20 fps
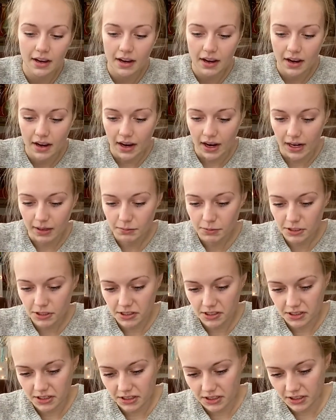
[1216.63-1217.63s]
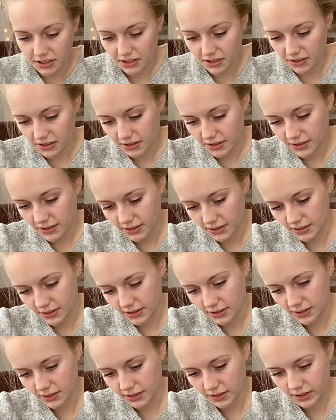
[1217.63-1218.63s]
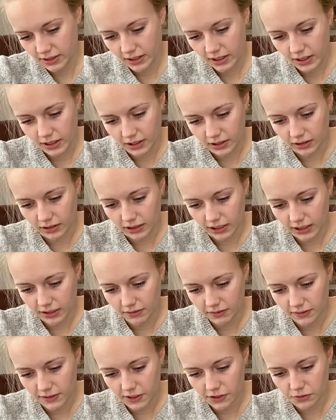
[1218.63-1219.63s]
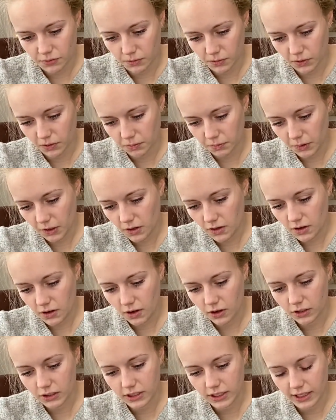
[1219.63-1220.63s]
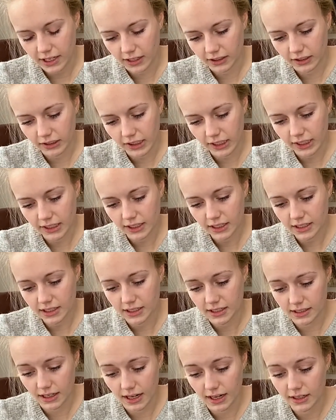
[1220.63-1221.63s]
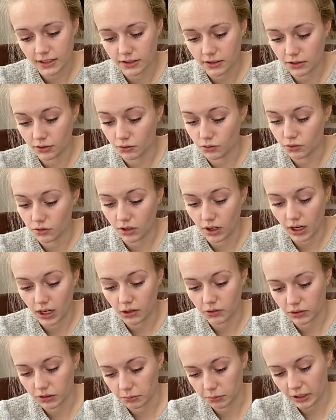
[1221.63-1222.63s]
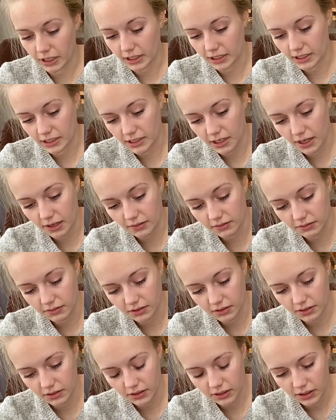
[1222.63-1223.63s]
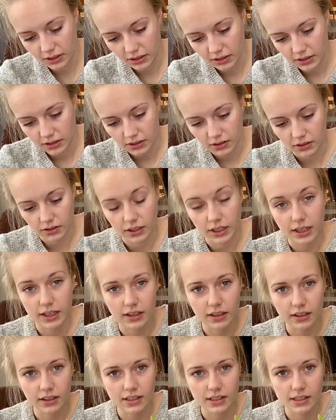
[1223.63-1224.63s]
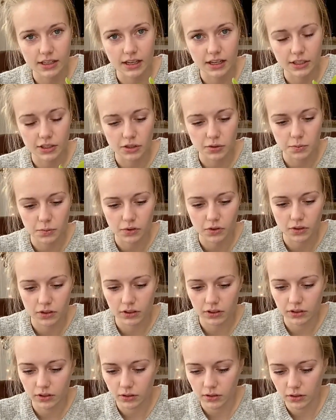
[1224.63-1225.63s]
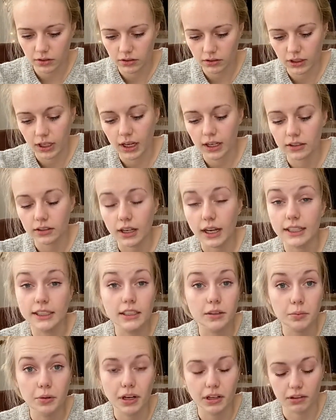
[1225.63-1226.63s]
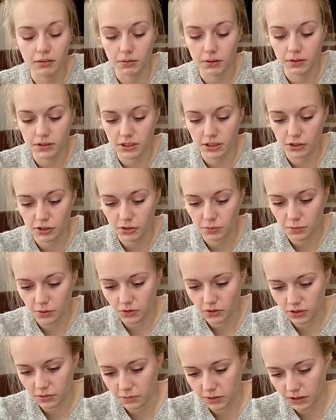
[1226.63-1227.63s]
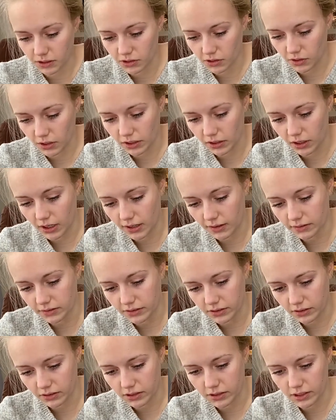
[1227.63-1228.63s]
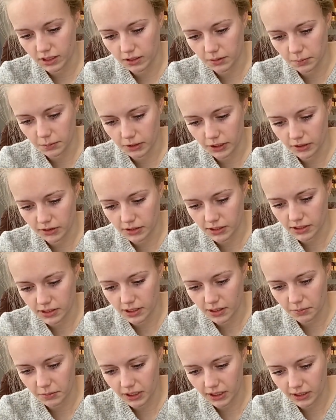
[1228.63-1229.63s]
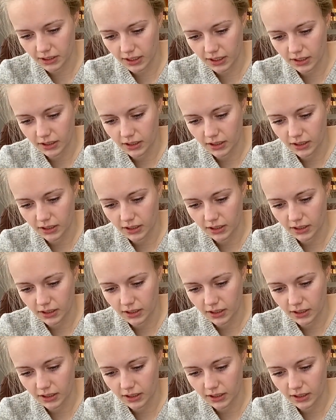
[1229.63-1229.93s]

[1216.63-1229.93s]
I'm just gonna leave this root ball all together like this because I do not want to break these off. Okay, see, I just broke a little. I didn't break the roots, I just broke some of the soil off so it's not up around the stem like that.